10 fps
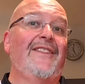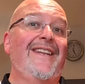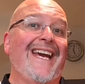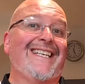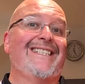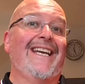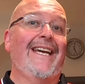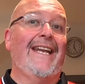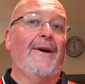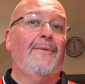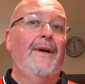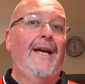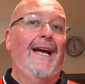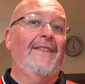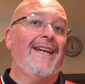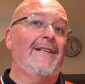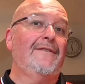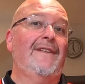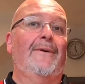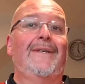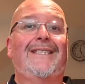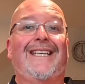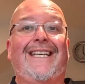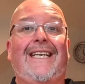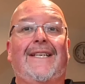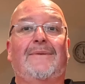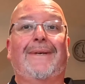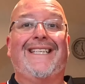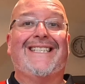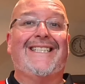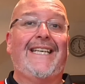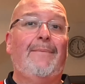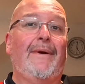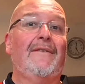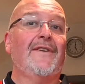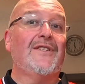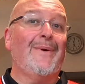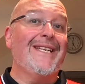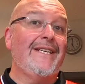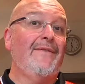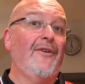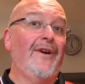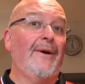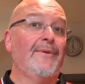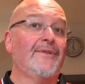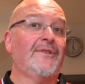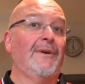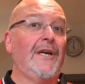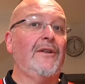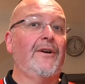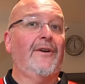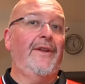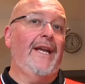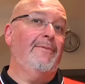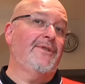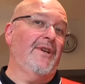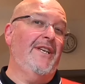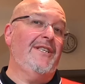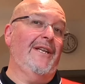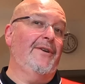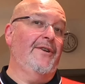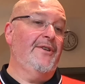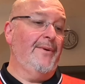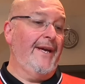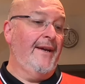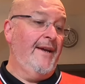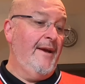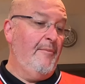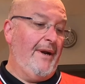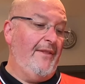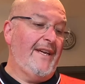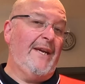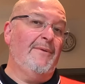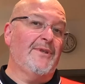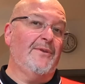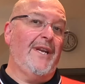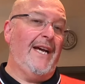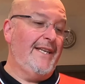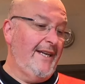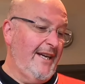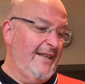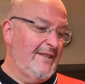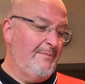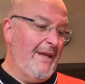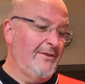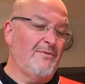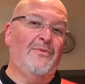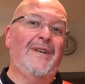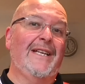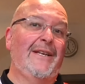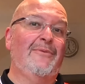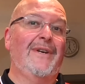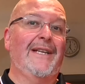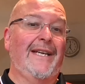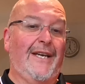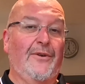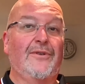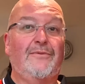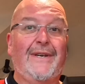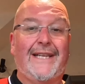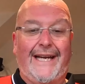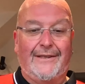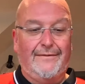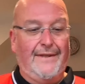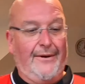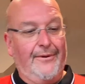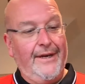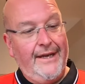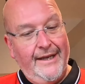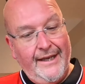the next day now and the elderflower tea has been steeping for 24 hours, so a lot longer than I was initially going to do it, but I think it was a good idea. It smells really, really good, really elderflowery.